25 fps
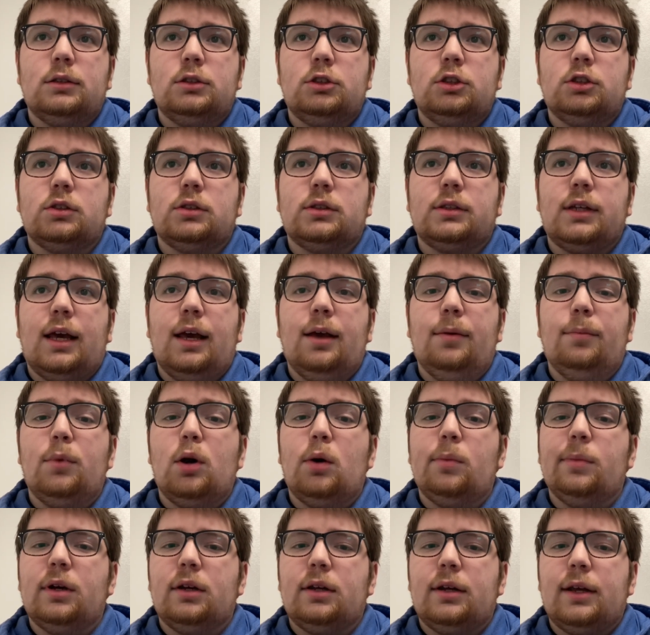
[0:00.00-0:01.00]
just a
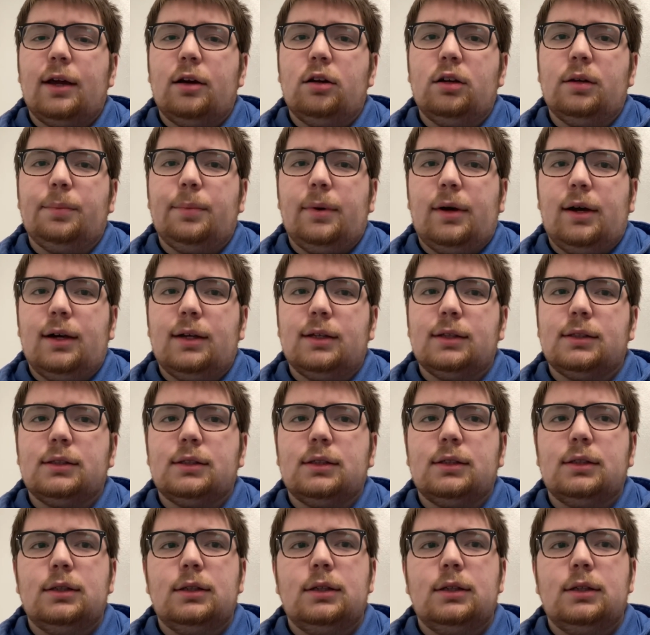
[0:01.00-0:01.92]
momentary pause.